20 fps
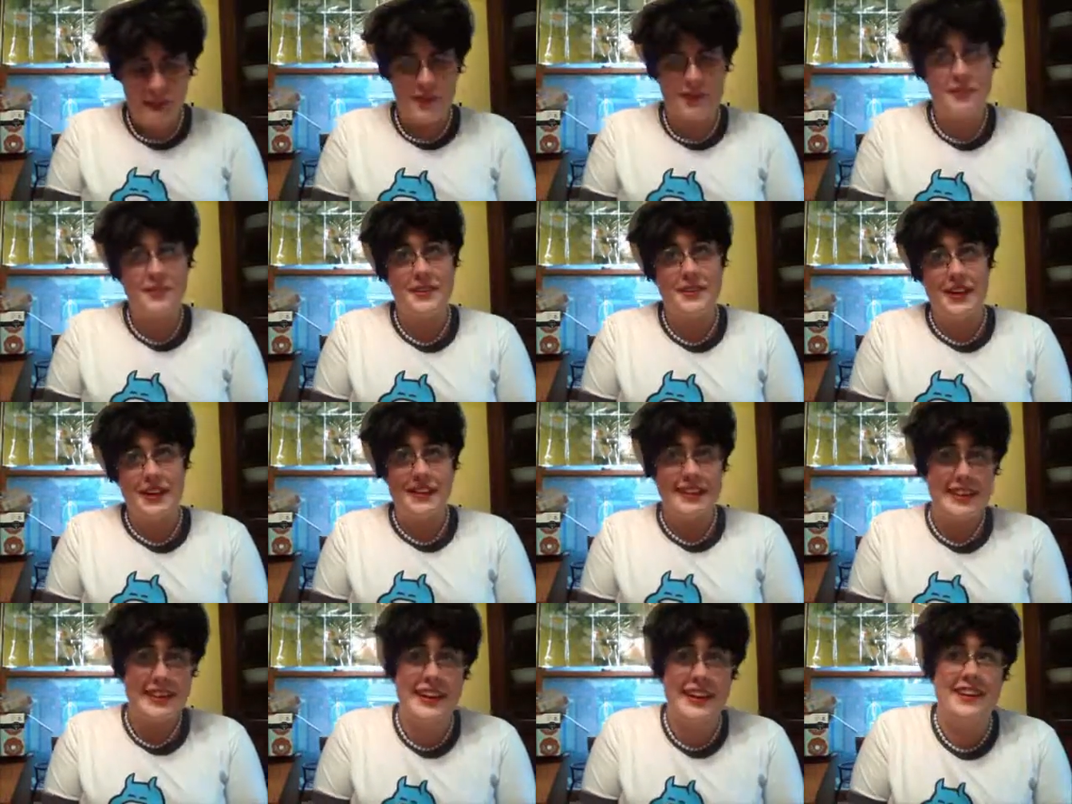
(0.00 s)
Oh,
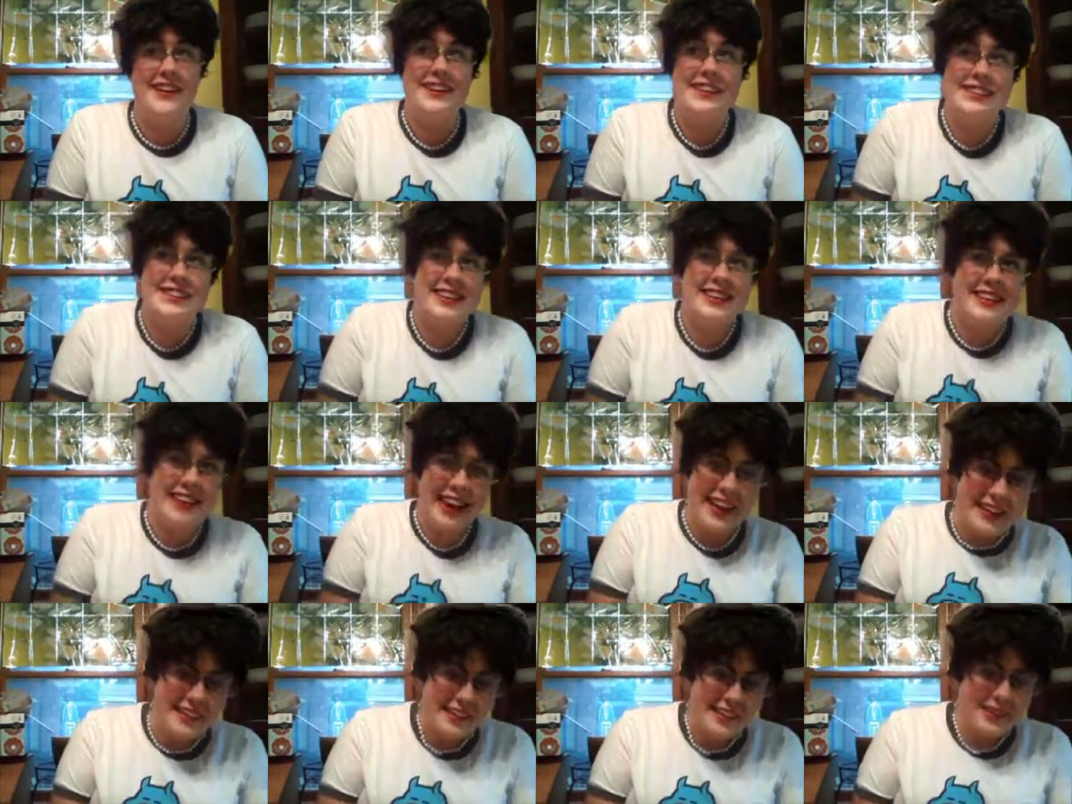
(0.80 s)
golly, I already said
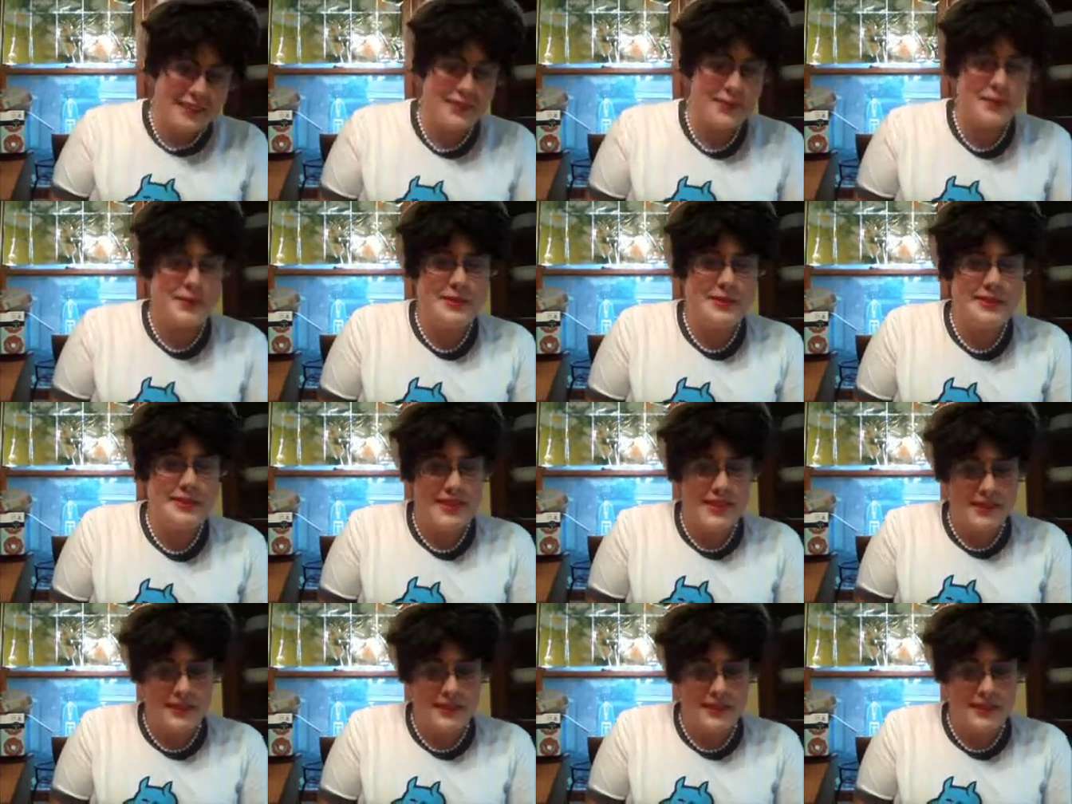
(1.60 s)
that. Whoops.